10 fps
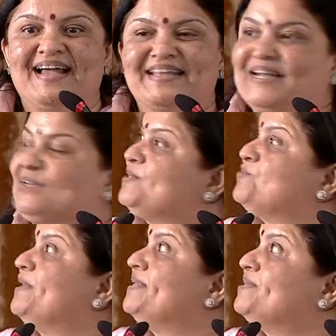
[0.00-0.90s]
And that
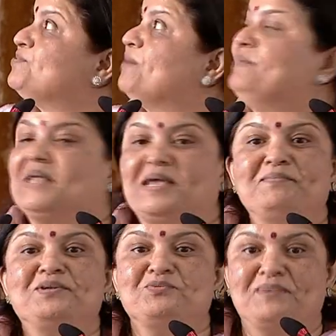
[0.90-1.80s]
was when Swami
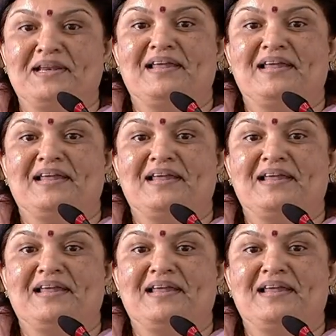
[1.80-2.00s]
came into my